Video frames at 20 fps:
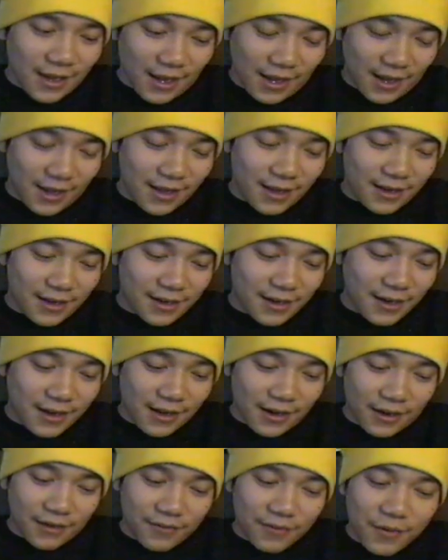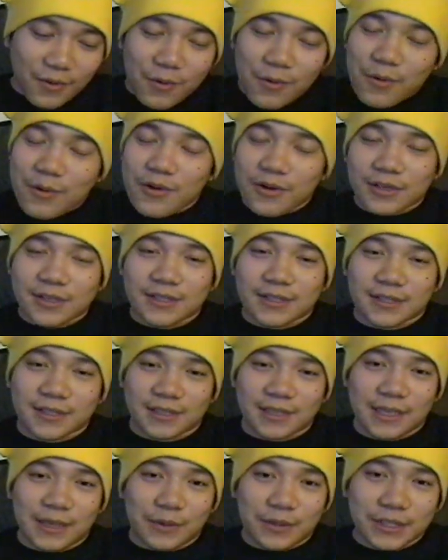And of
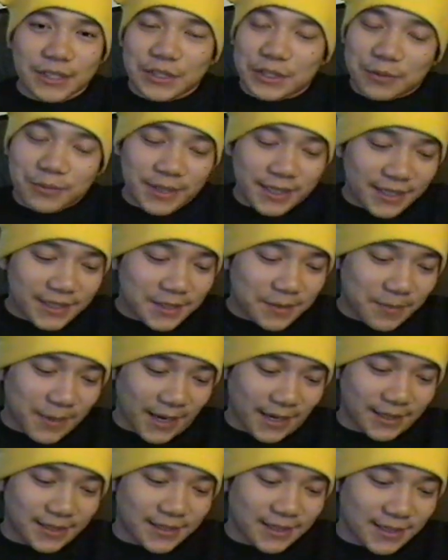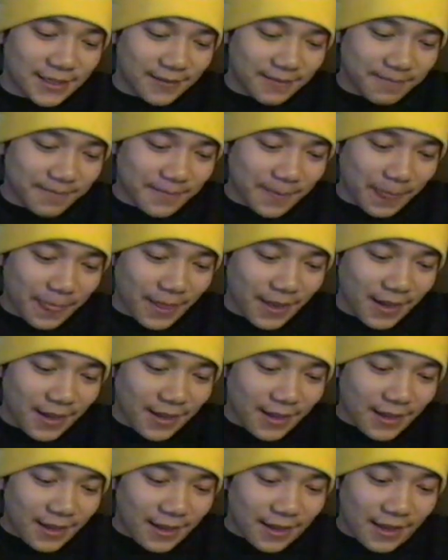course, it was to be expected
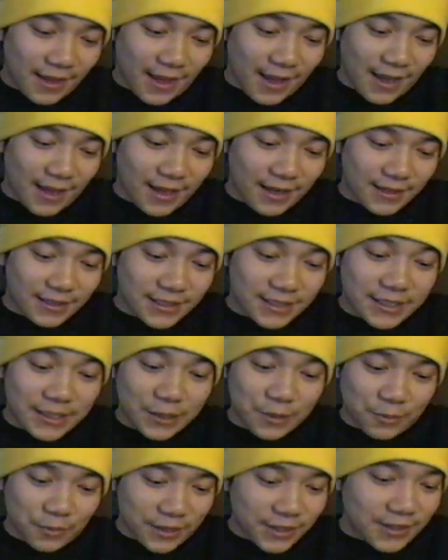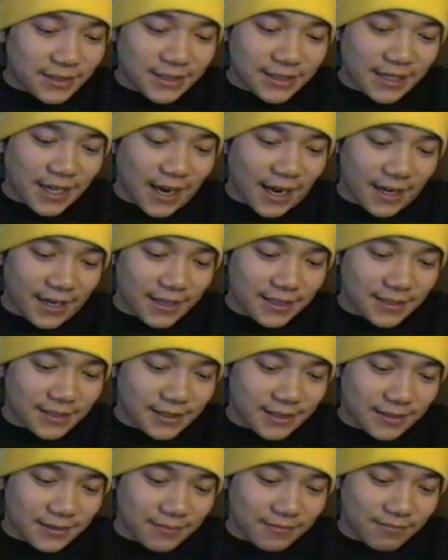that she went
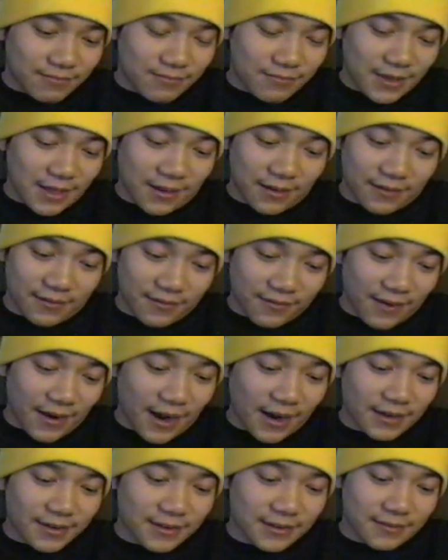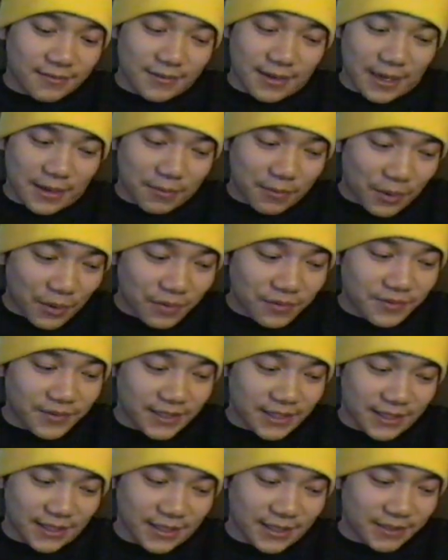silent. In fact, they
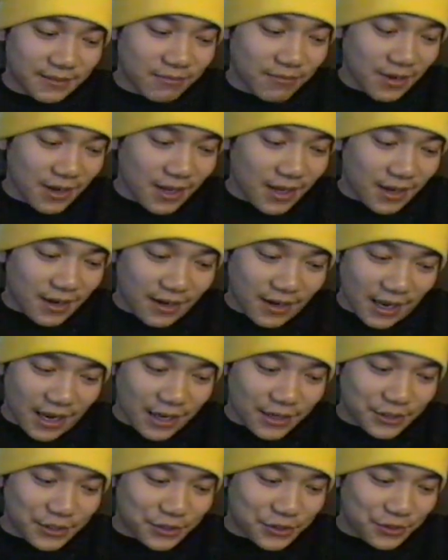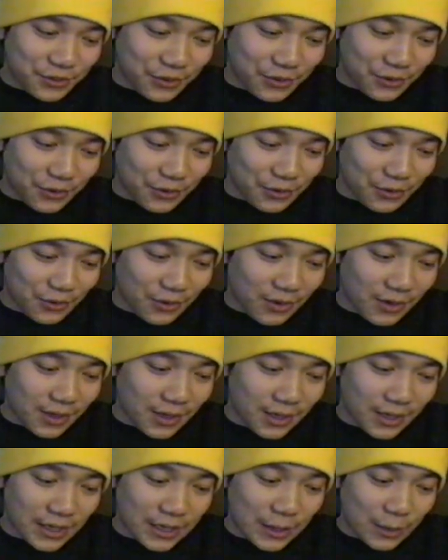both did, not sure
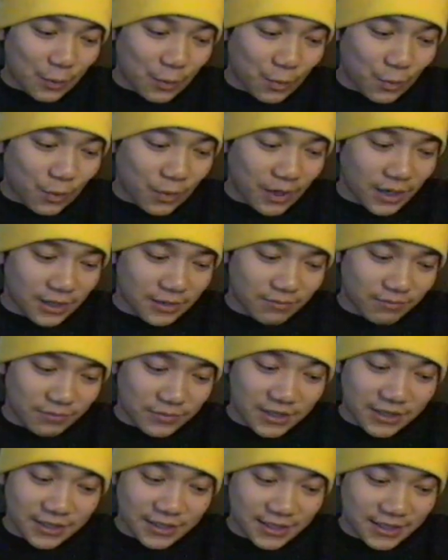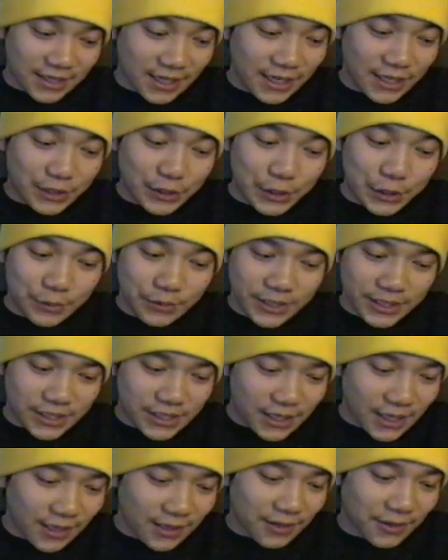uh, what to say to
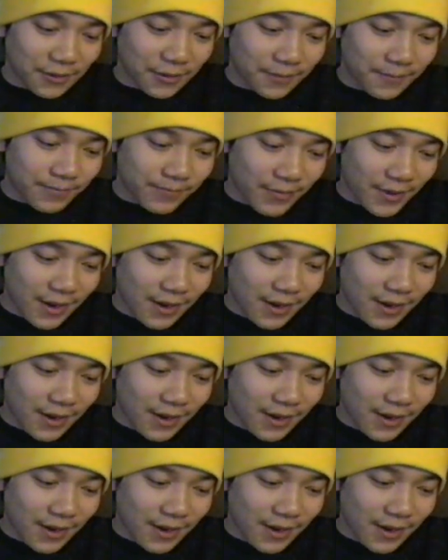each other.